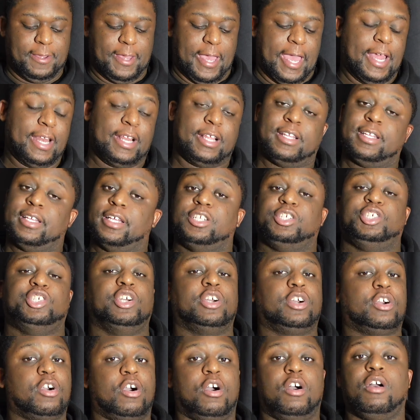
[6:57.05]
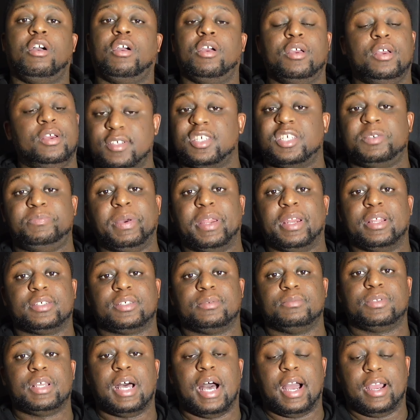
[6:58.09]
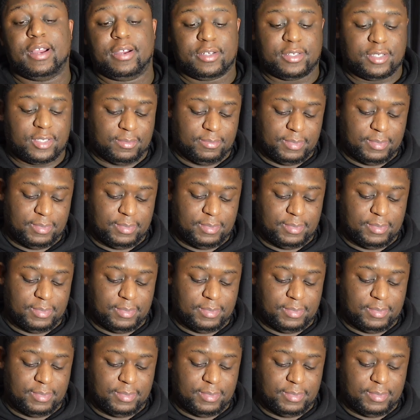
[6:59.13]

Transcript: And get your car spinning some tires,